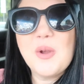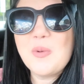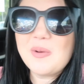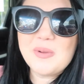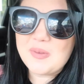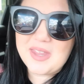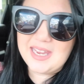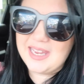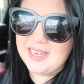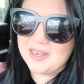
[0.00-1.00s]
know what we were
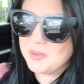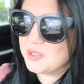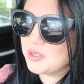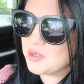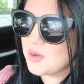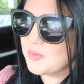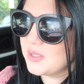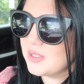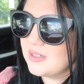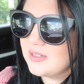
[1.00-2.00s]
thinking coming to the
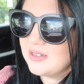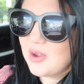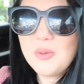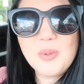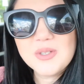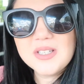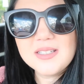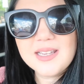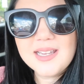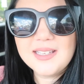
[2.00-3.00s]
shops on Boxing
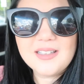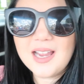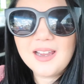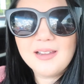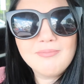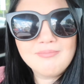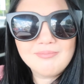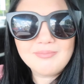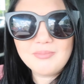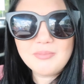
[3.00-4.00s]
Day. Like,
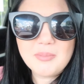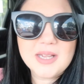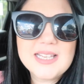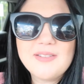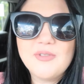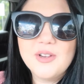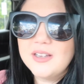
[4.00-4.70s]
no, must have